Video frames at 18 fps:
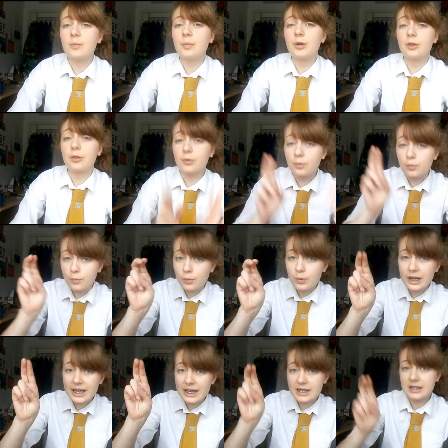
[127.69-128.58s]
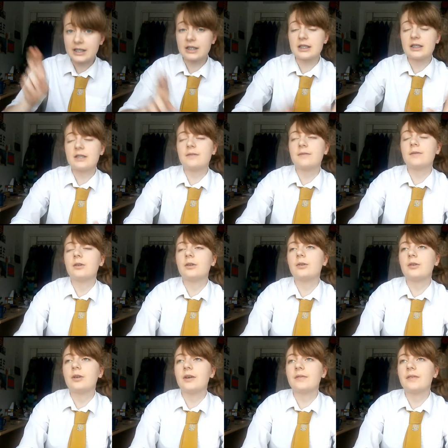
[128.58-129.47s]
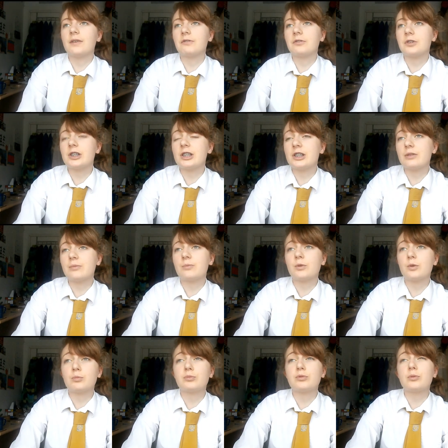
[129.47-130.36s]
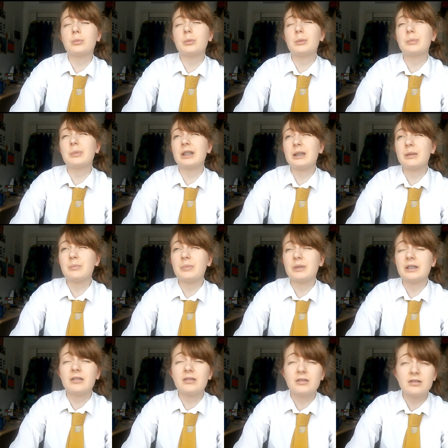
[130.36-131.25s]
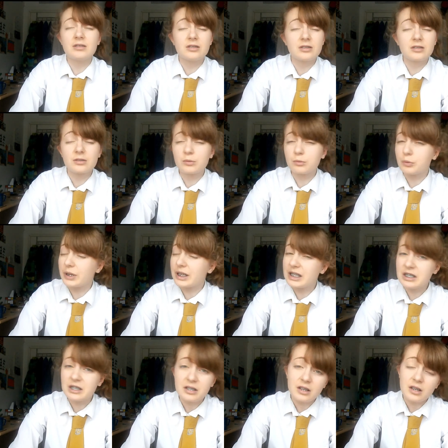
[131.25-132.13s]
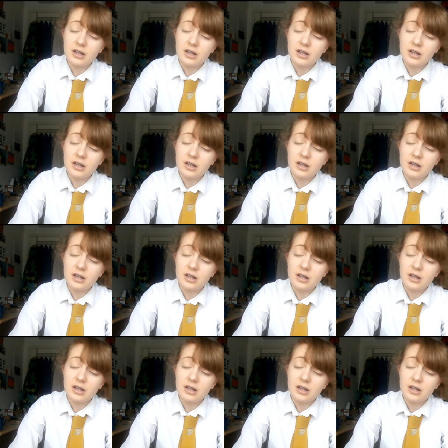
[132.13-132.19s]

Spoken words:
but the weirdest food I've ever eaten will probably be squid